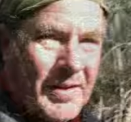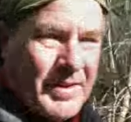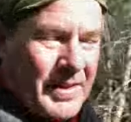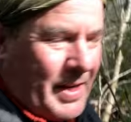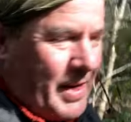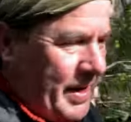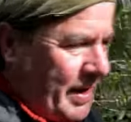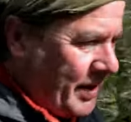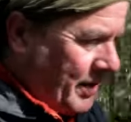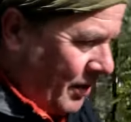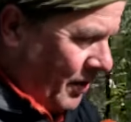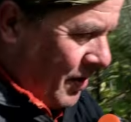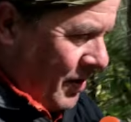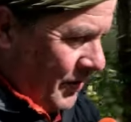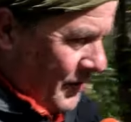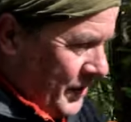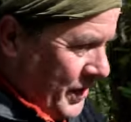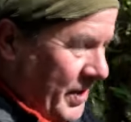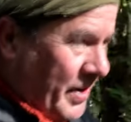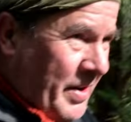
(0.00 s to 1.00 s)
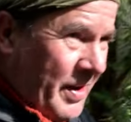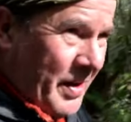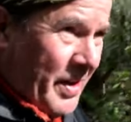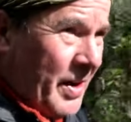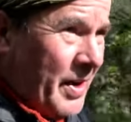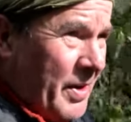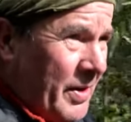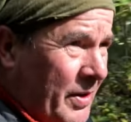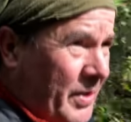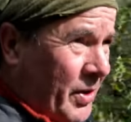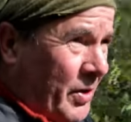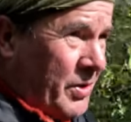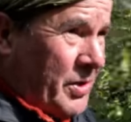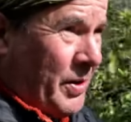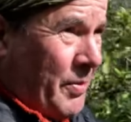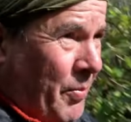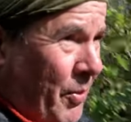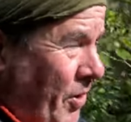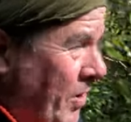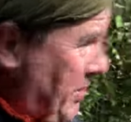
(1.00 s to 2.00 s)
This hike along the
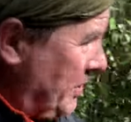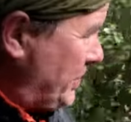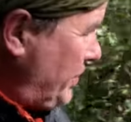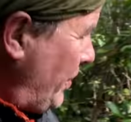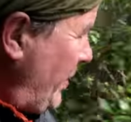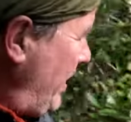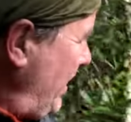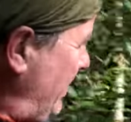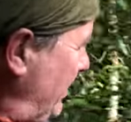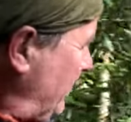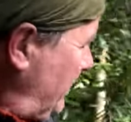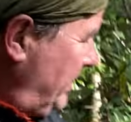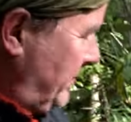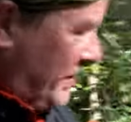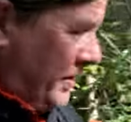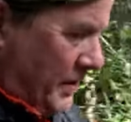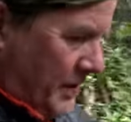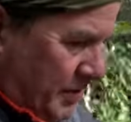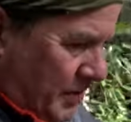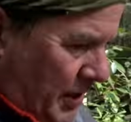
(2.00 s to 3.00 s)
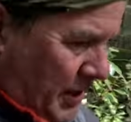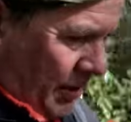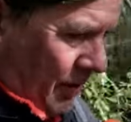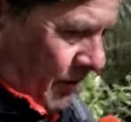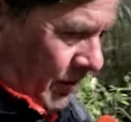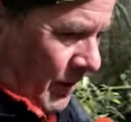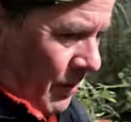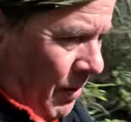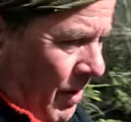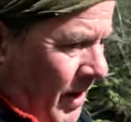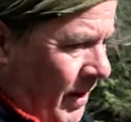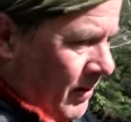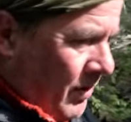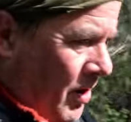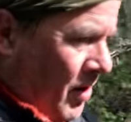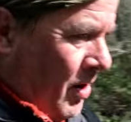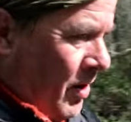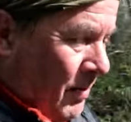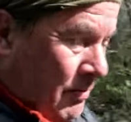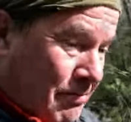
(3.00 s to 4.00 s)
Goshen Prong Trail is generally right
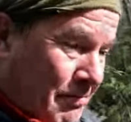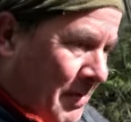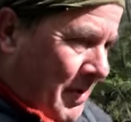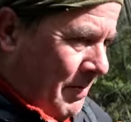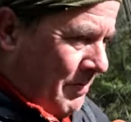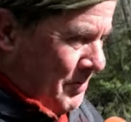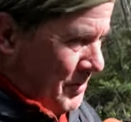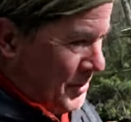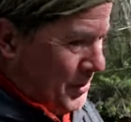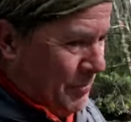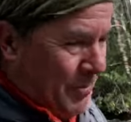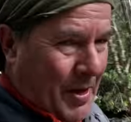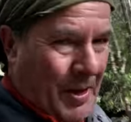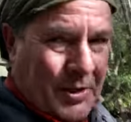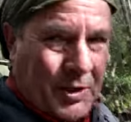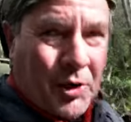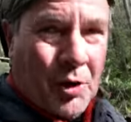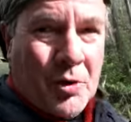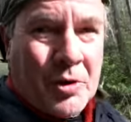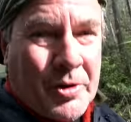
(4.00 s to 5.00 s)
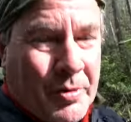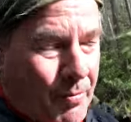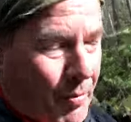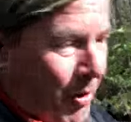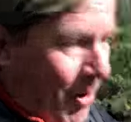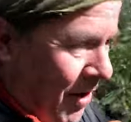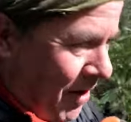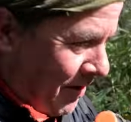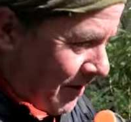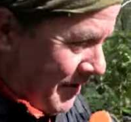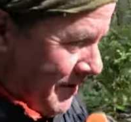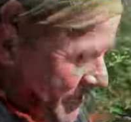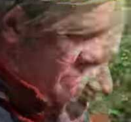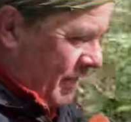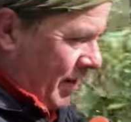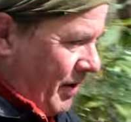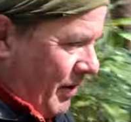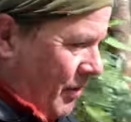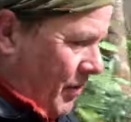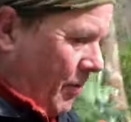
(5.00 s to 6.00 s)
along and that's Goshen Prong.
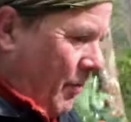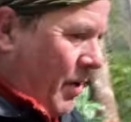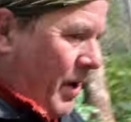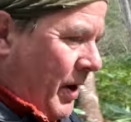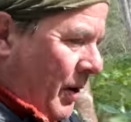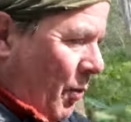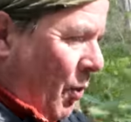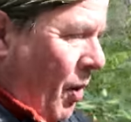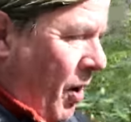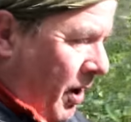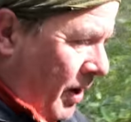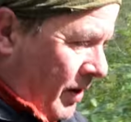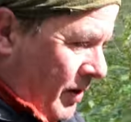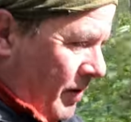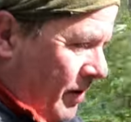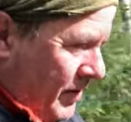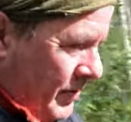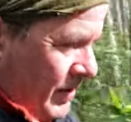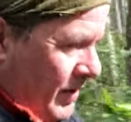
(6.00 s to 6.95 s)
Sound of the running water